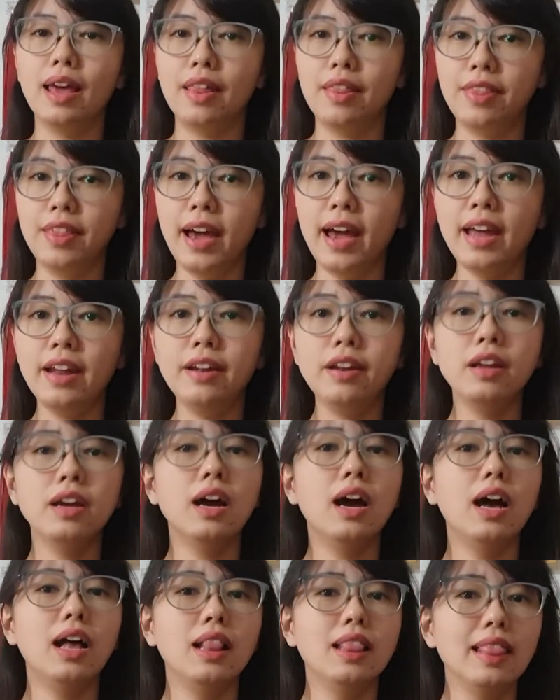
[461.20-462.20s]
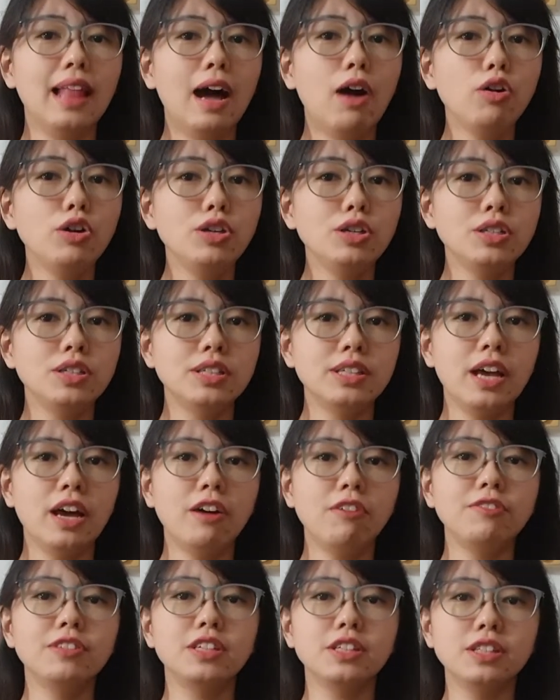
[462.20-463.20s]
Then allow
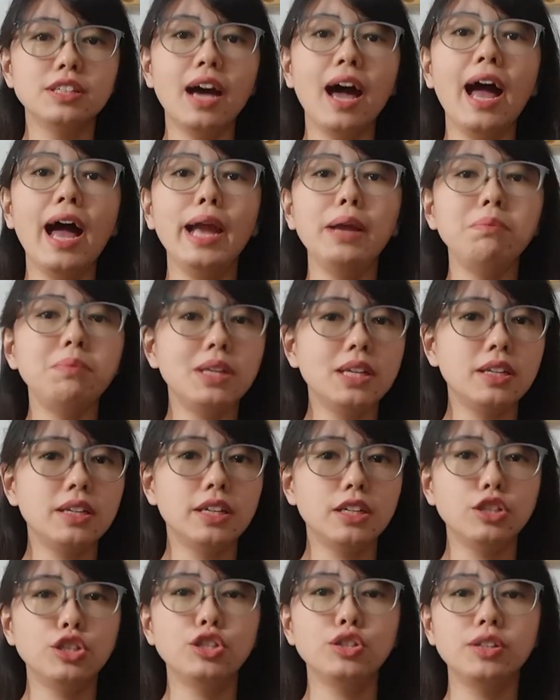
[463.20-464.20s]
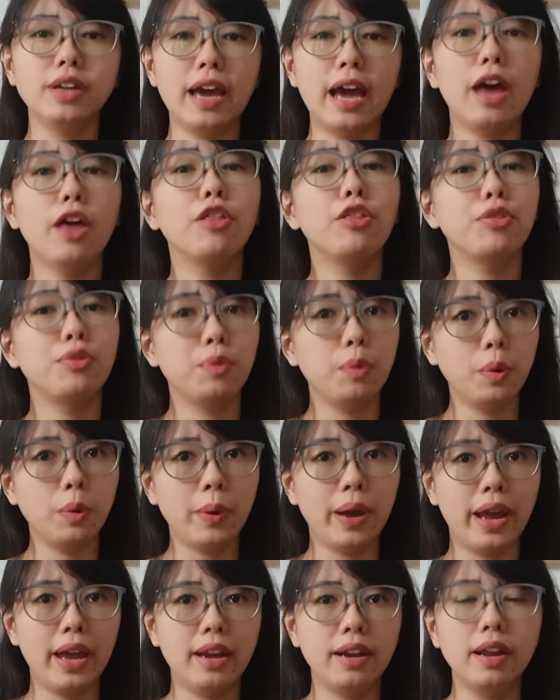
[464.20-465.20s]
yourself the time needed to get through
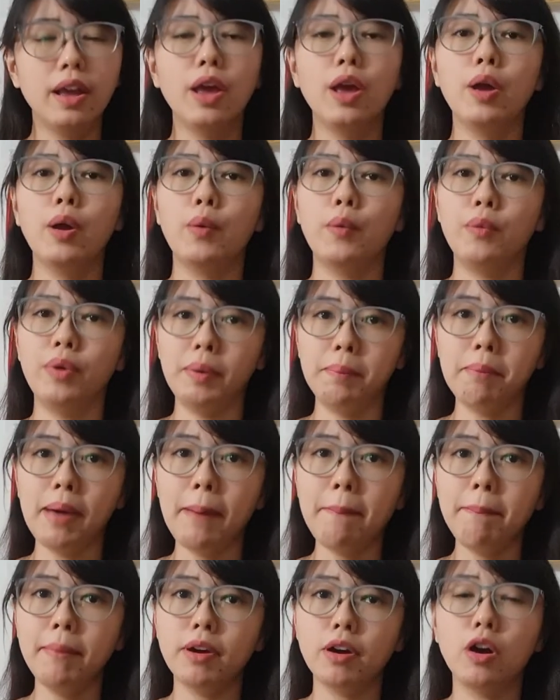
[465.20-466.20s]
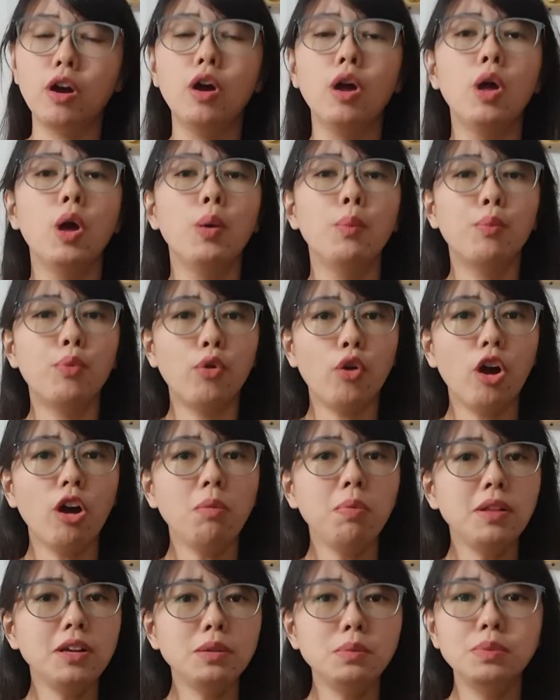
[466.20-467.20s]
it. Remember,
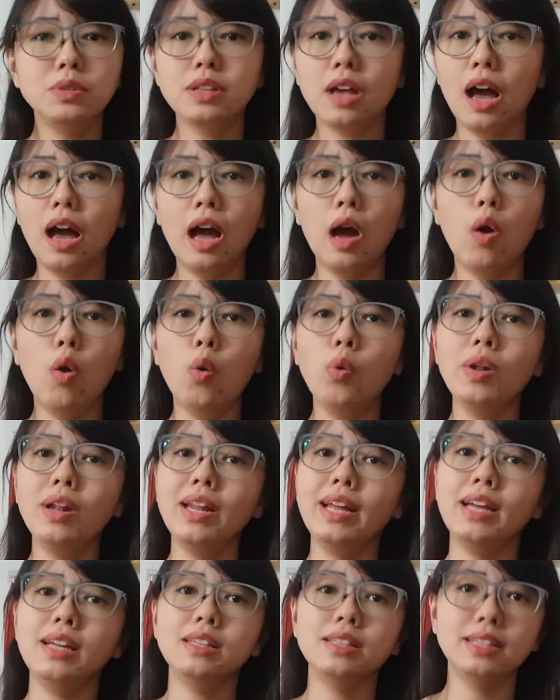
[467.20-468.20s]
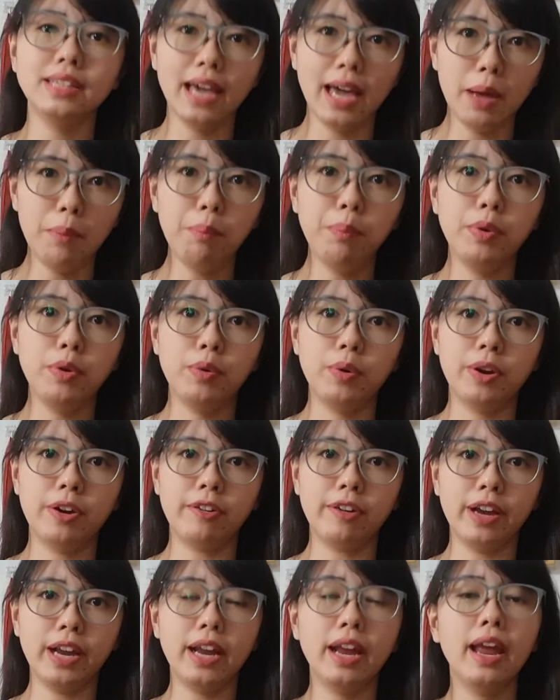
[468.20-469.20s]
problems are only
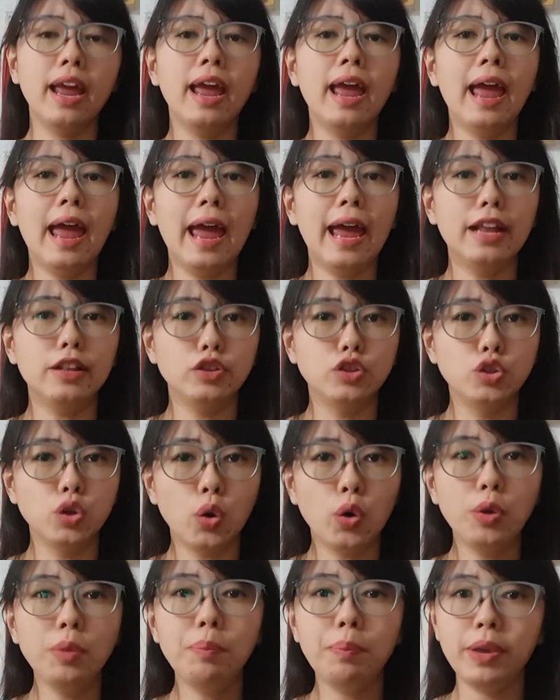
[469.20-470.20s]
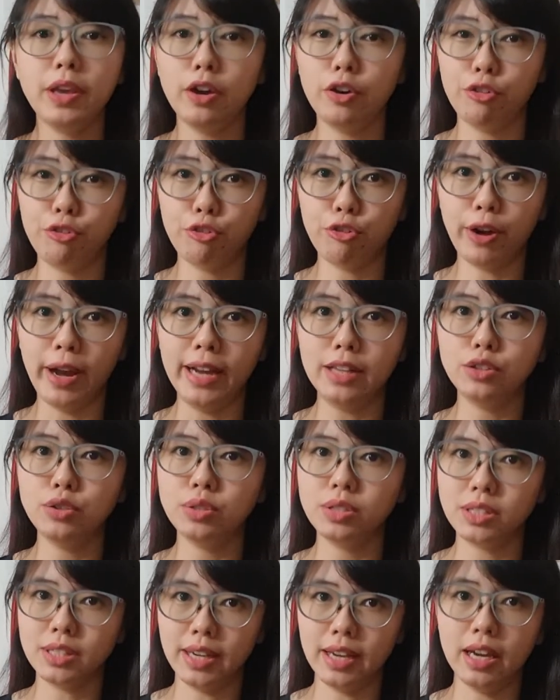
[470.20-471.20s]
temporary and don't be afraid
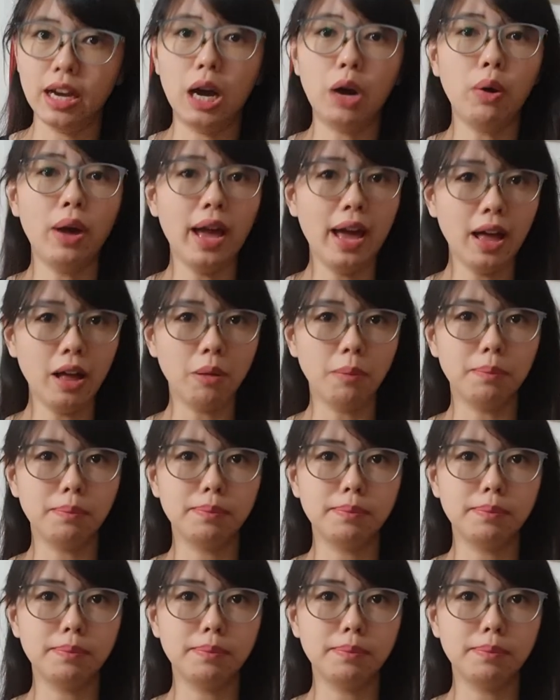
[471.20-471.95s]
to seek out help.